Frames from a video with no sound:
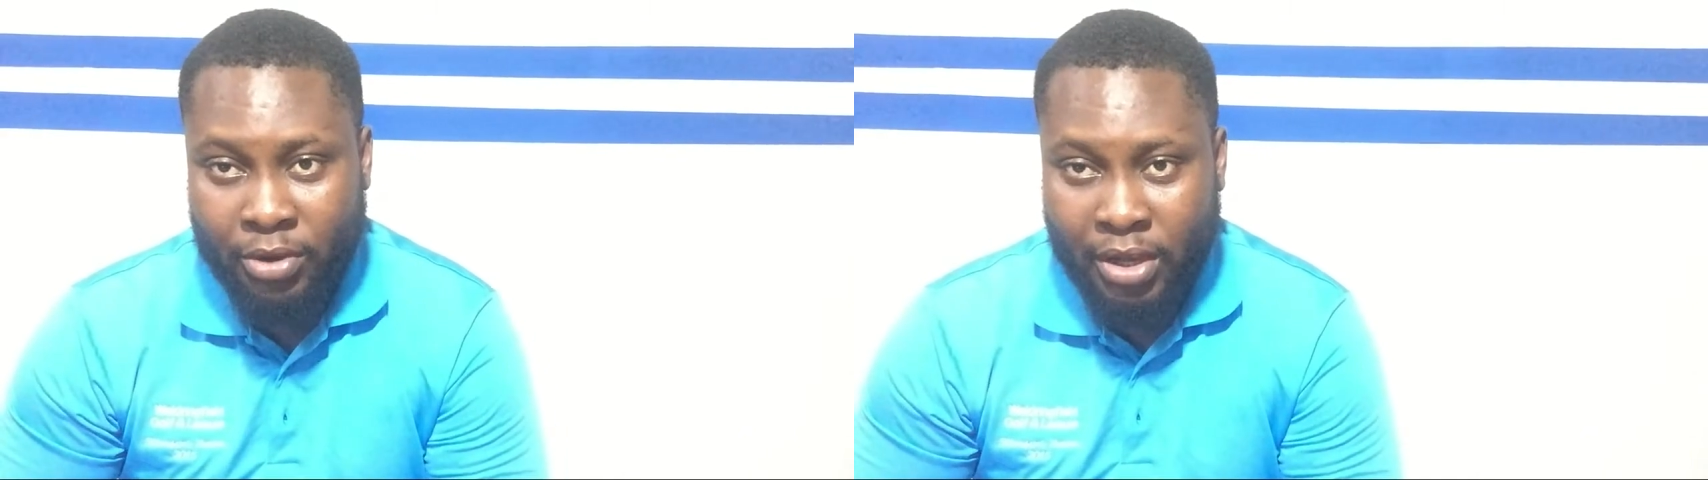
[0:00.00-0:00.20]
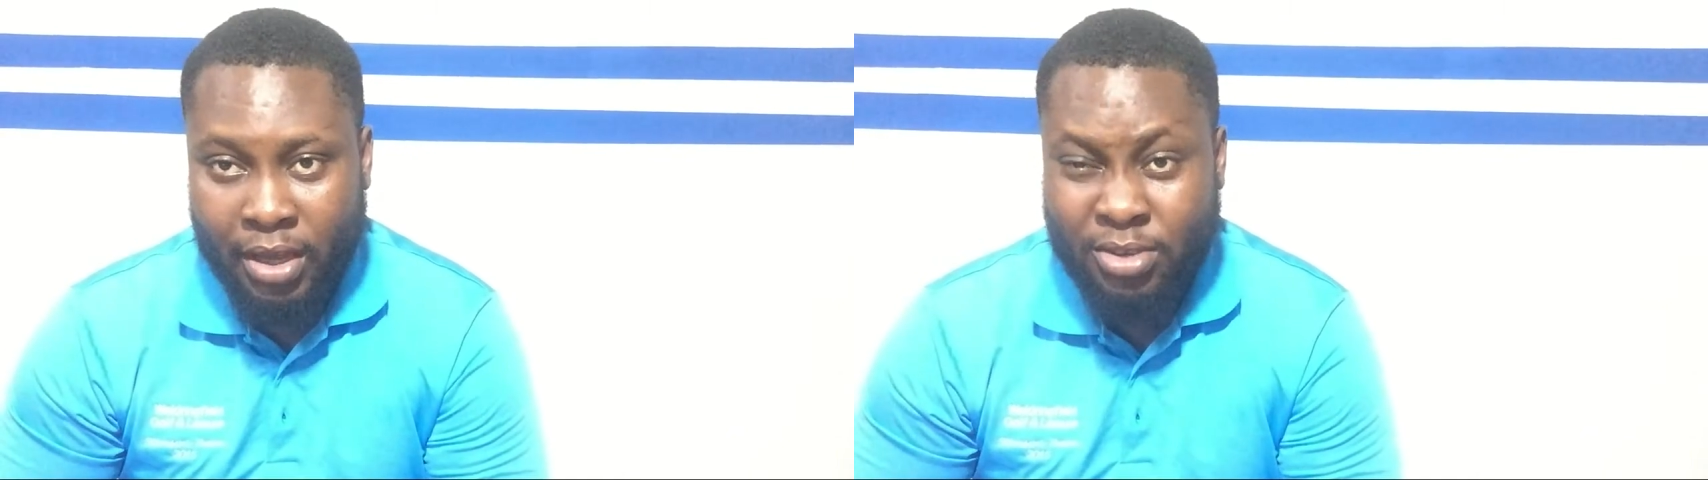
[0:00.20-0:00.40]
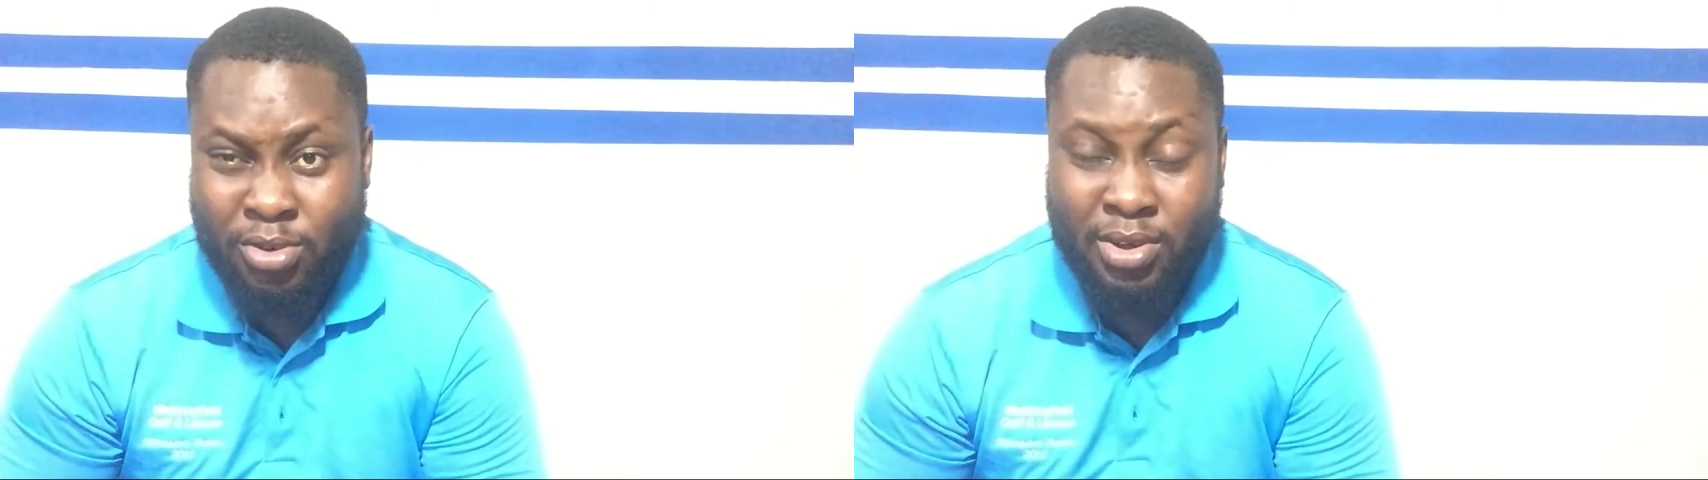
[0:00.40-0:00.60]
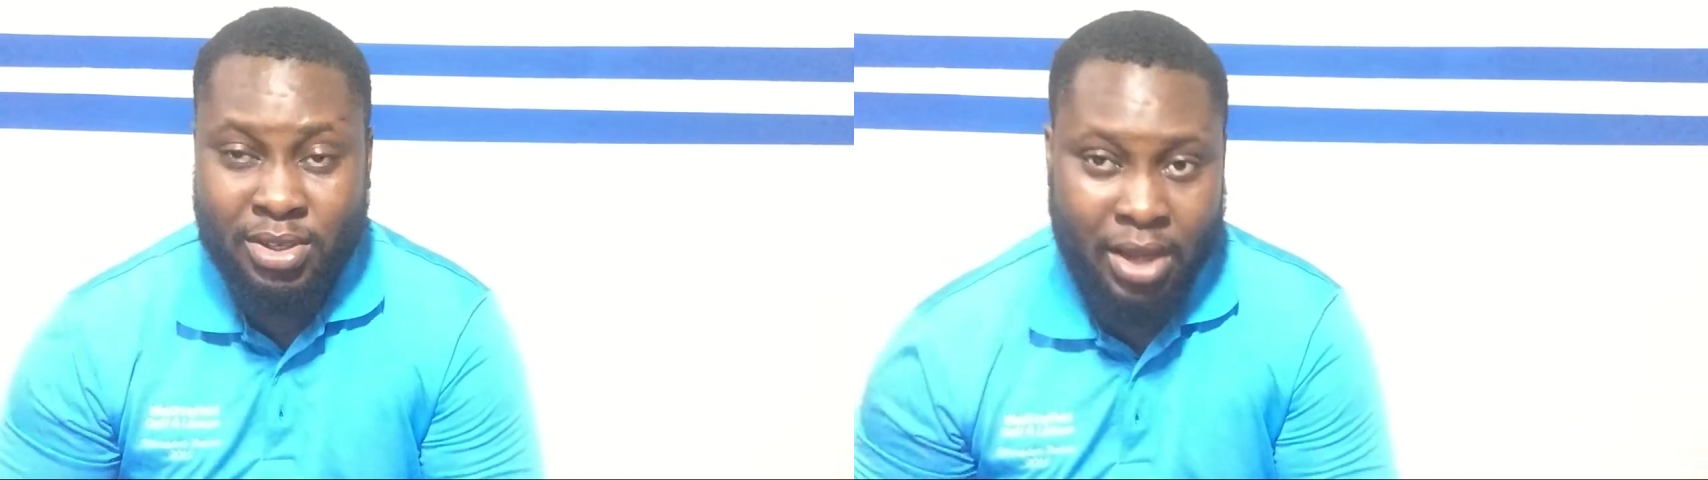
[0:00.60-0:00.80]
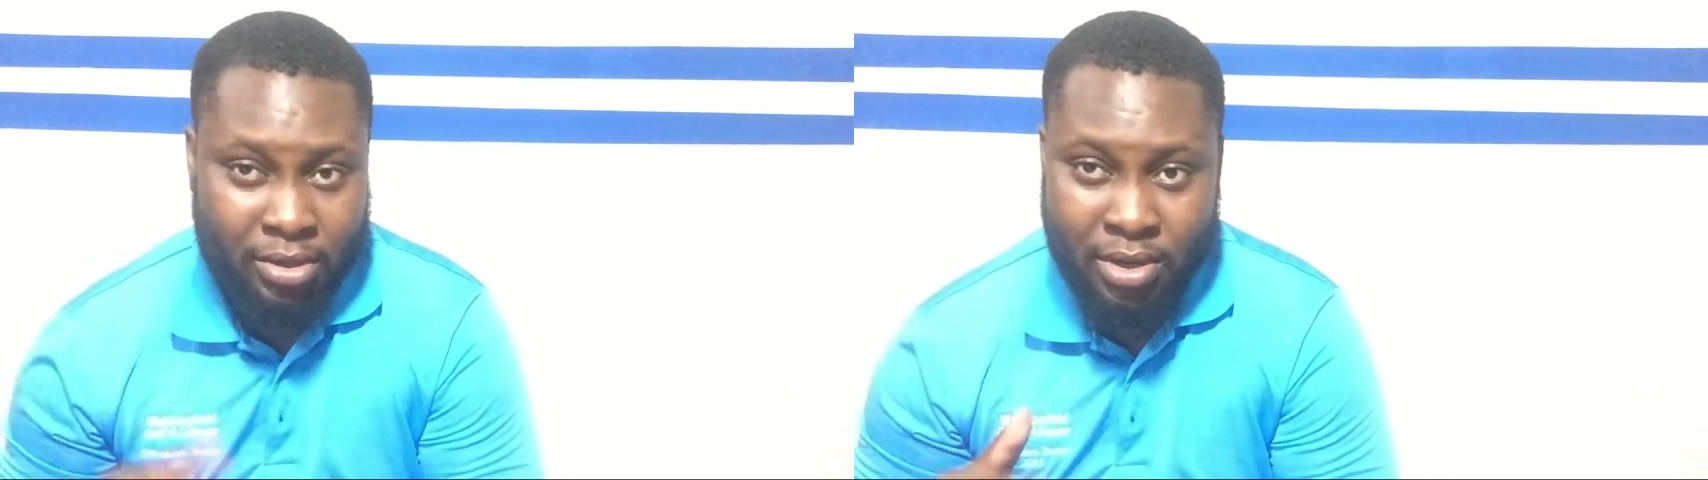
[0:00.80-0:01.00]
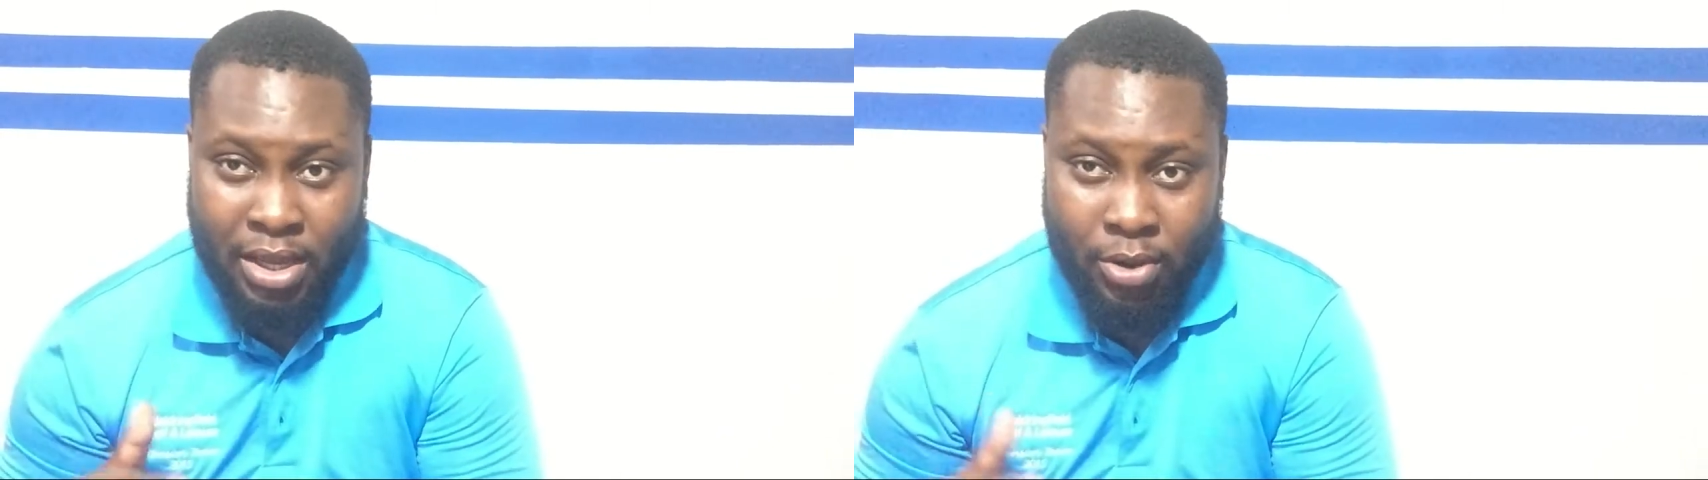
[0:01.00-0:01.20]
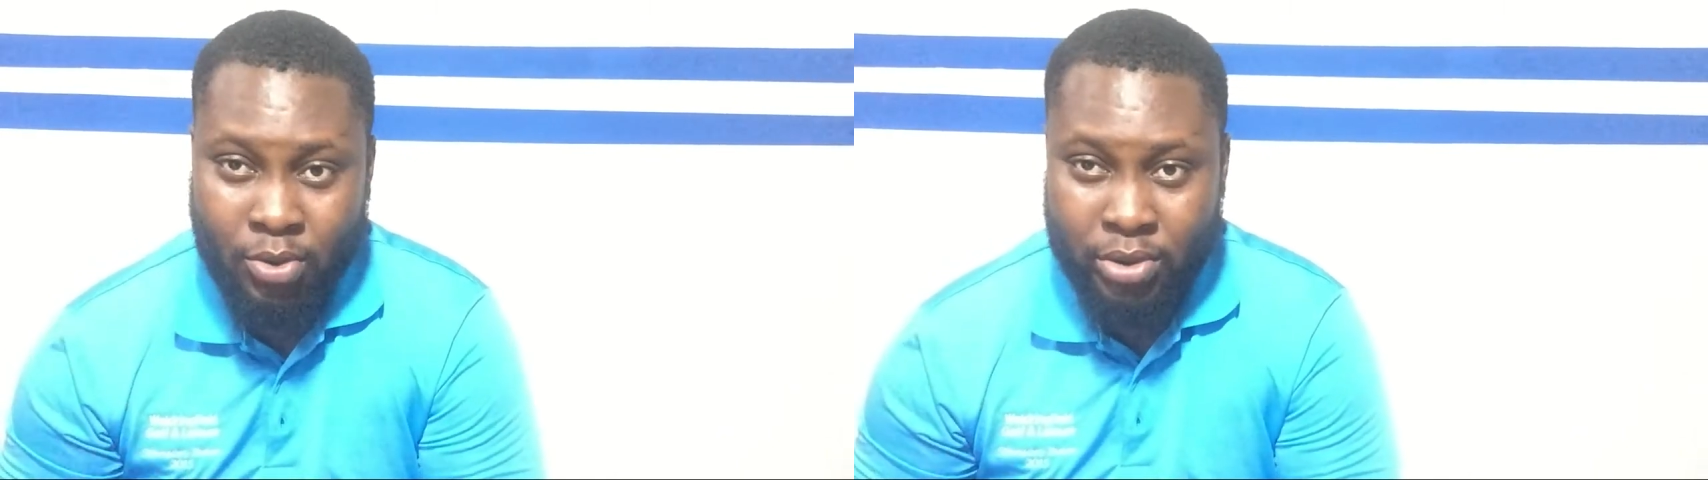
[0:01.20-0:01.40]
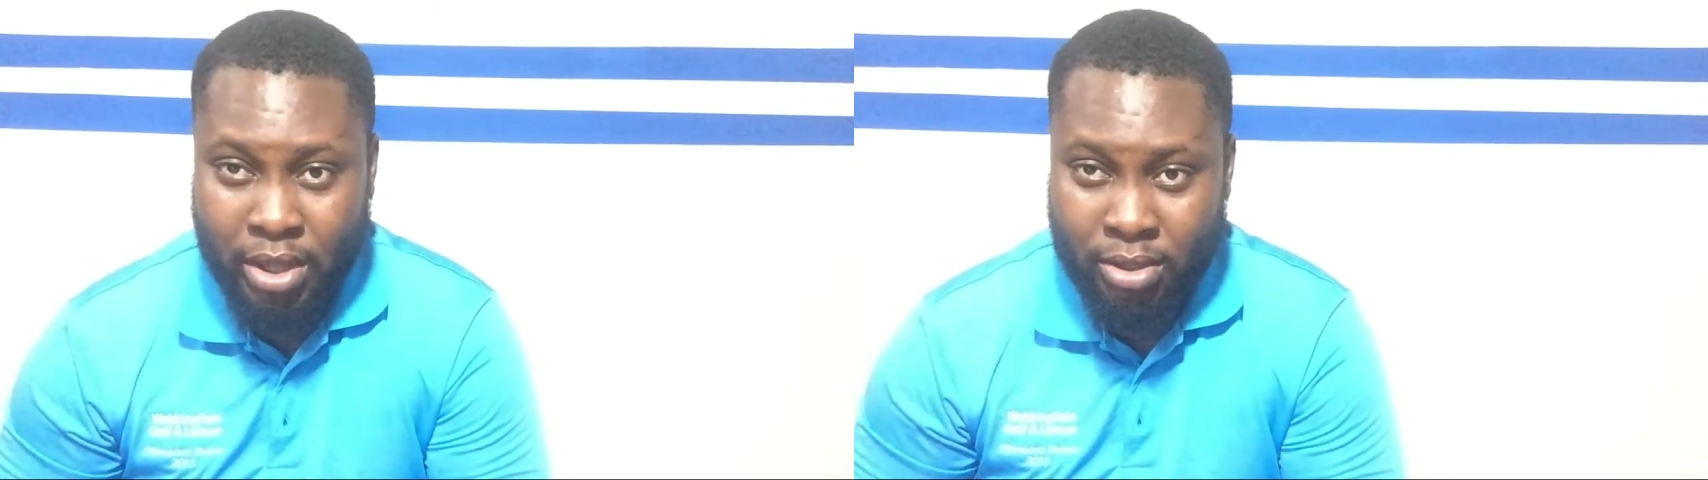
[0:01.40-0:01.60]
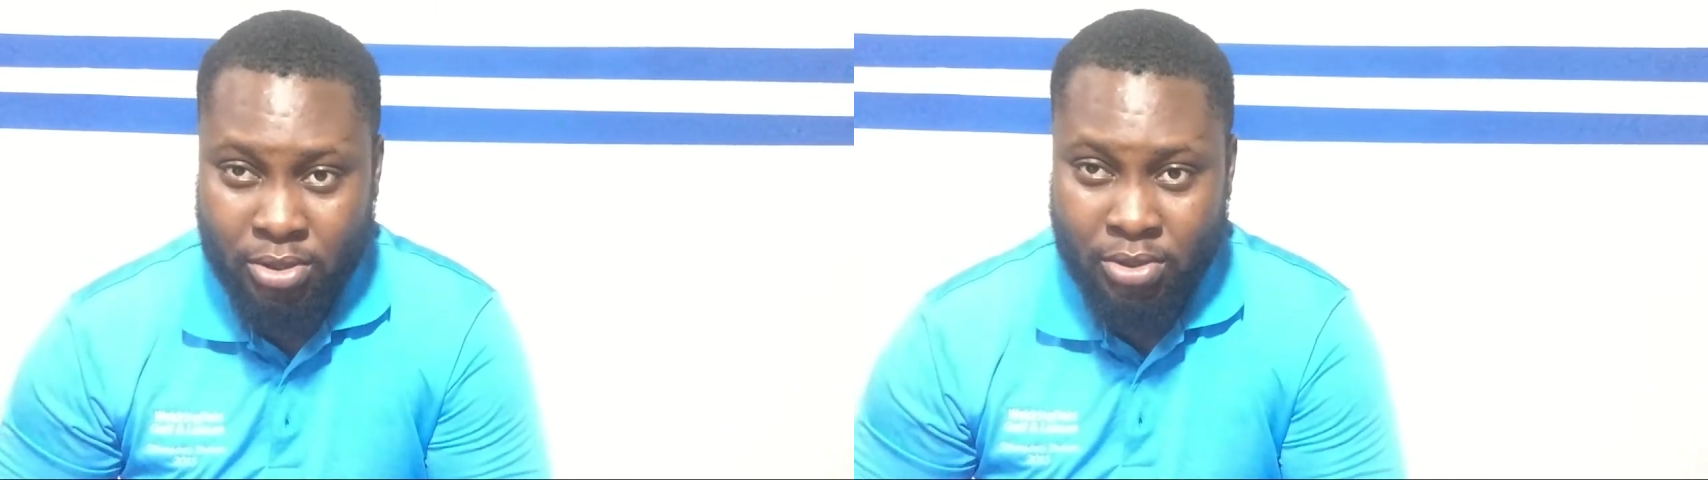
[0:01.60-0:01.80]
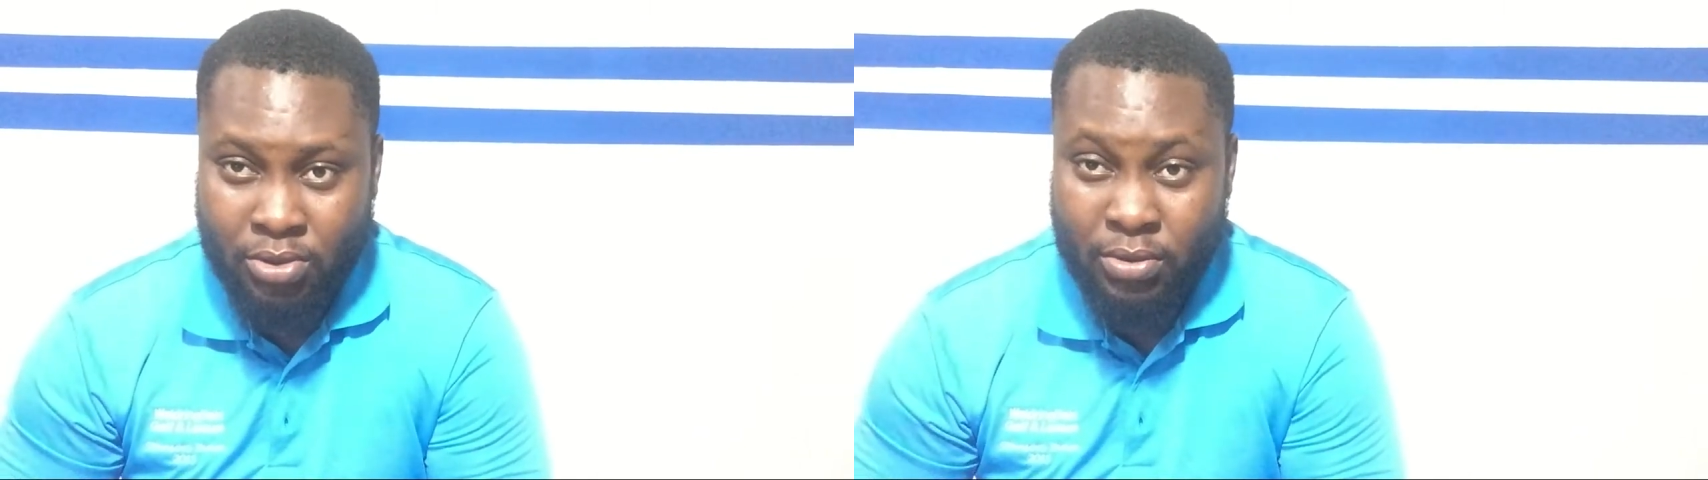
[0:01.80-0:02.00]
Okay, so it's actually a good thing
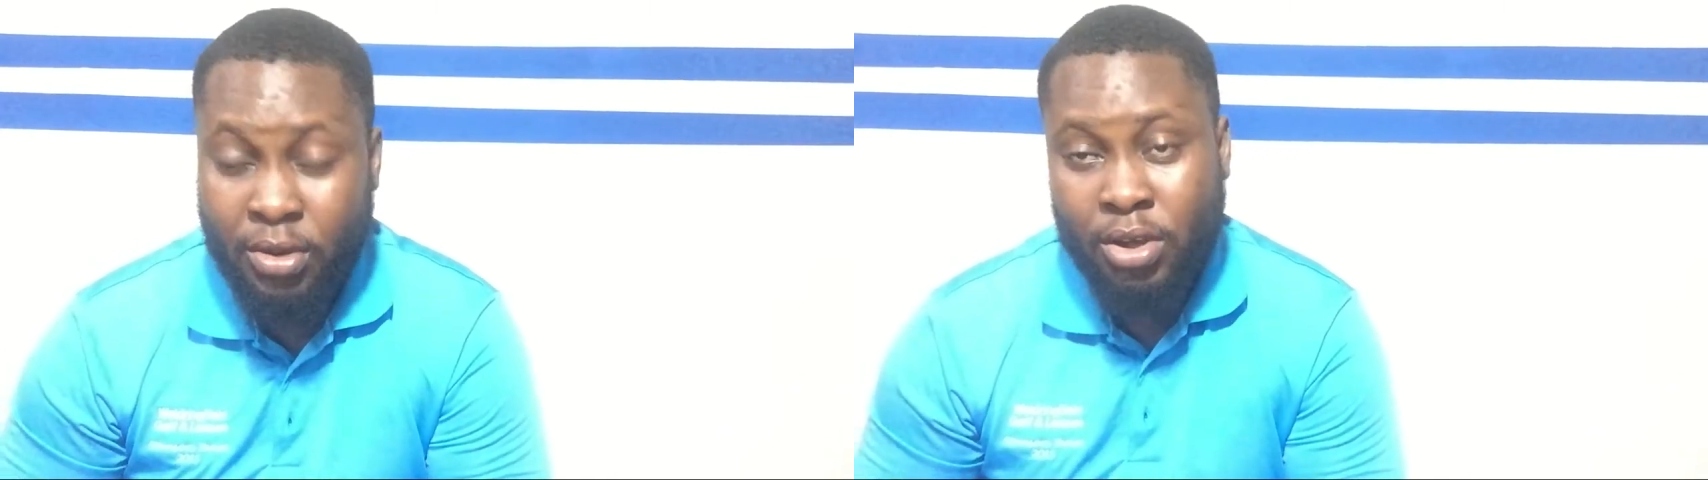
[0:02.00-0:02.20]
to do.